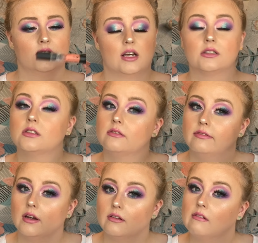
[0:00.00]
That's a
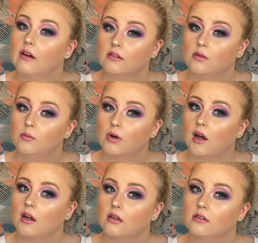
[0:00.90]
very random
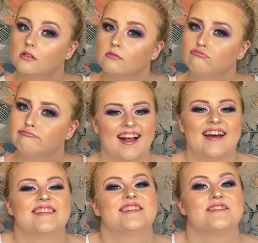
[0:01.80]
price.
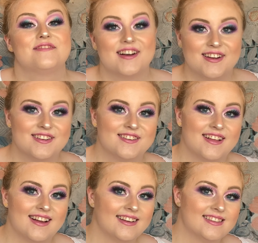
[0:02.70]
And the final
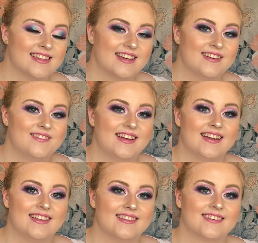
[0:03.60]
item
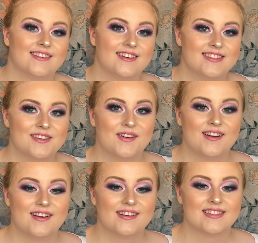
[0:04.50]
in the
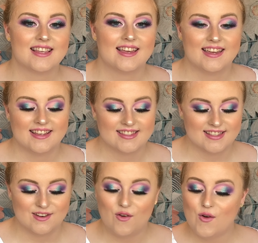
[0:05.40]
Glossybox is
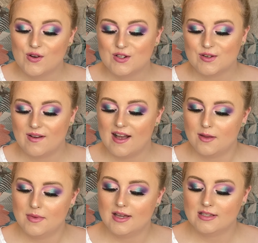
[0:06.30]
an under
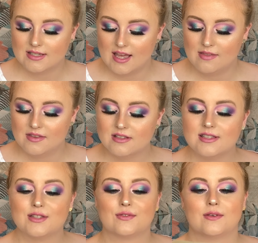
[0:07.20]
eye mask, and
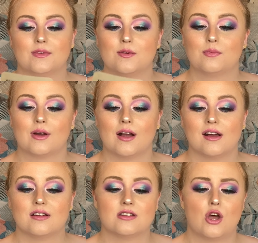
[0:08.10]
this is from the
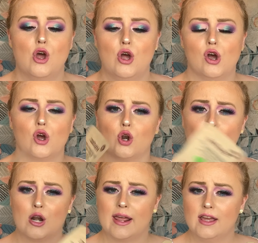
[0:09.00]
brand
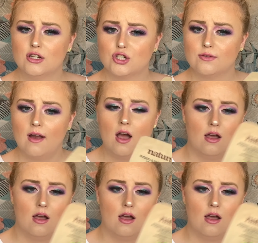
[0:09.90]
Natura.